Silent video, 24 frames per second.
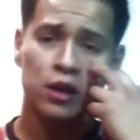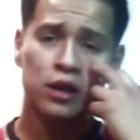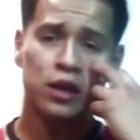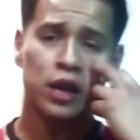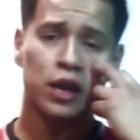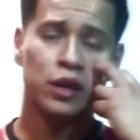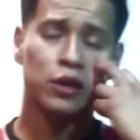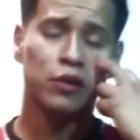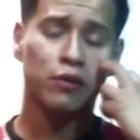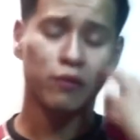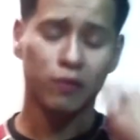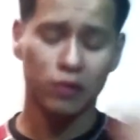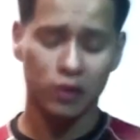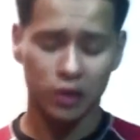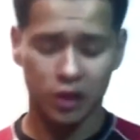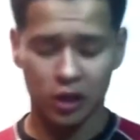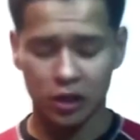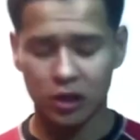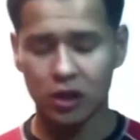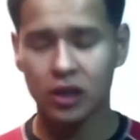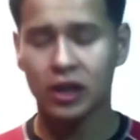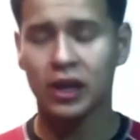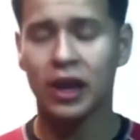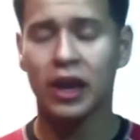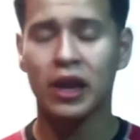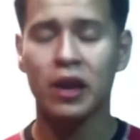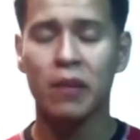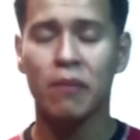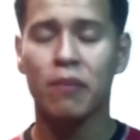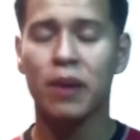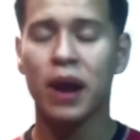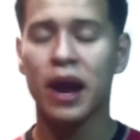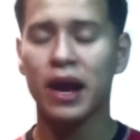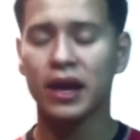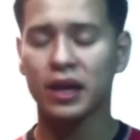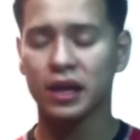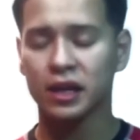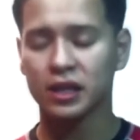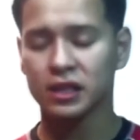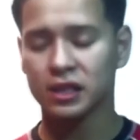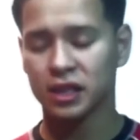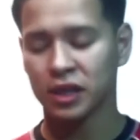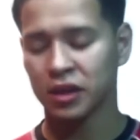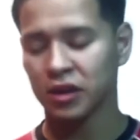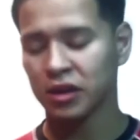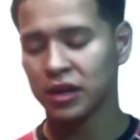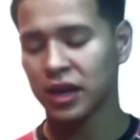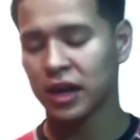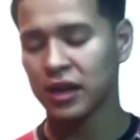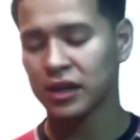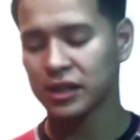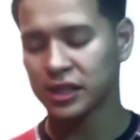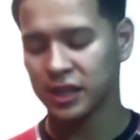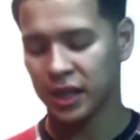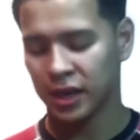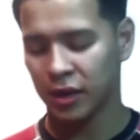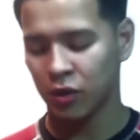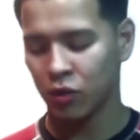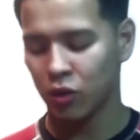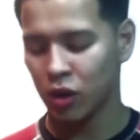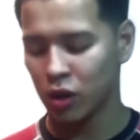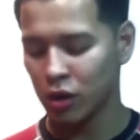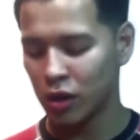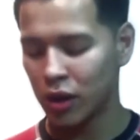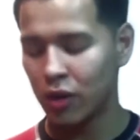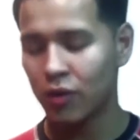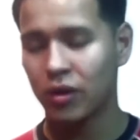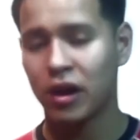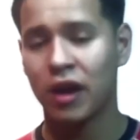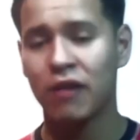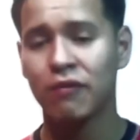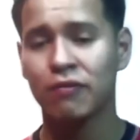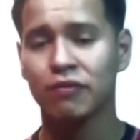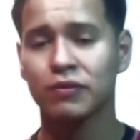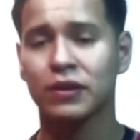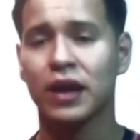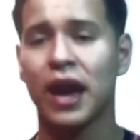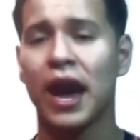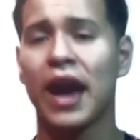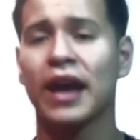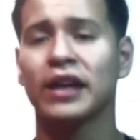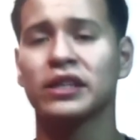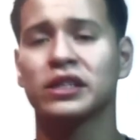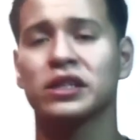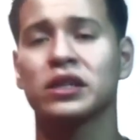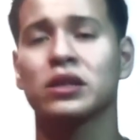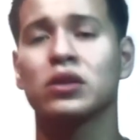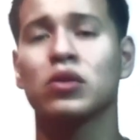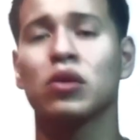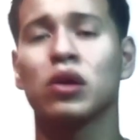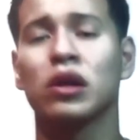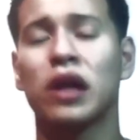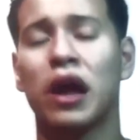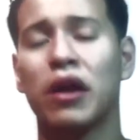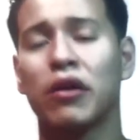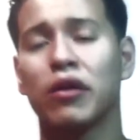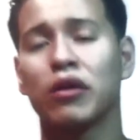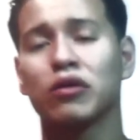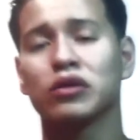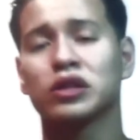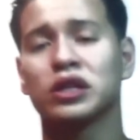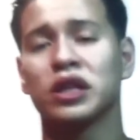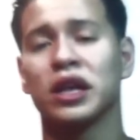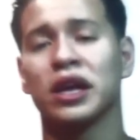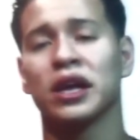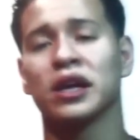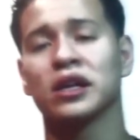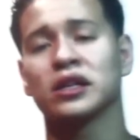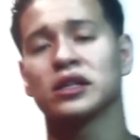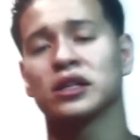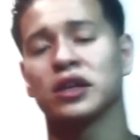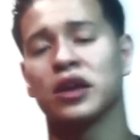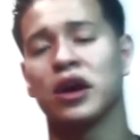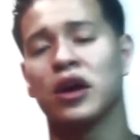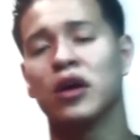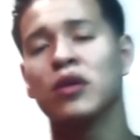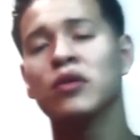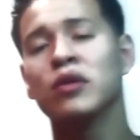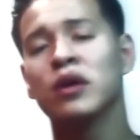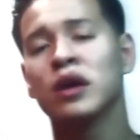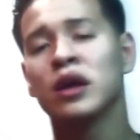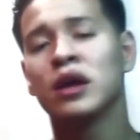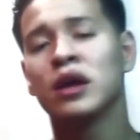and you're looking at your pockets and you're kind of saying, well, I don't have cash to do a lot of those things, you know?